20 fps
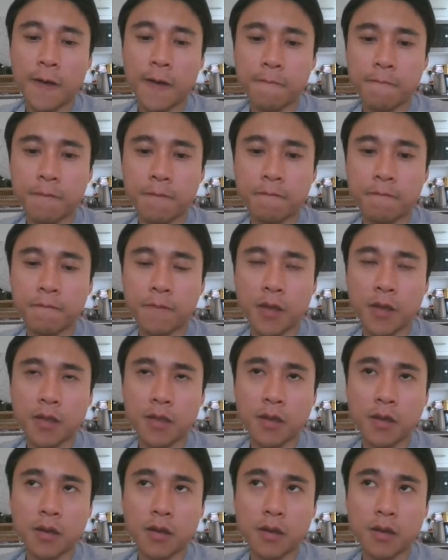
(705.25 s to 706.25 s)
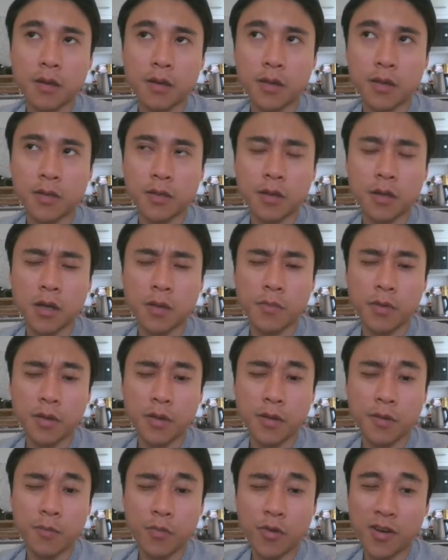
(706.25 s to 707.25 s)
I think at least a couple
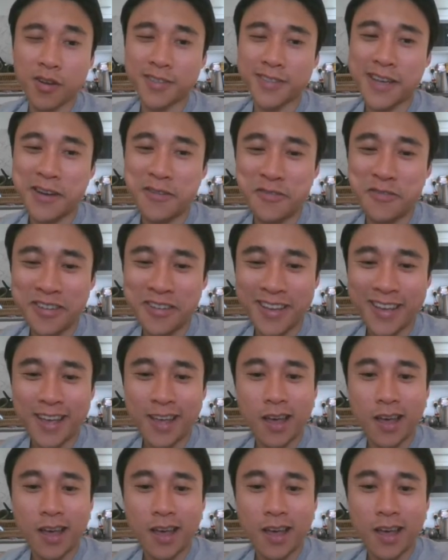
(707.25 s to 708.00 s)
of them worked out,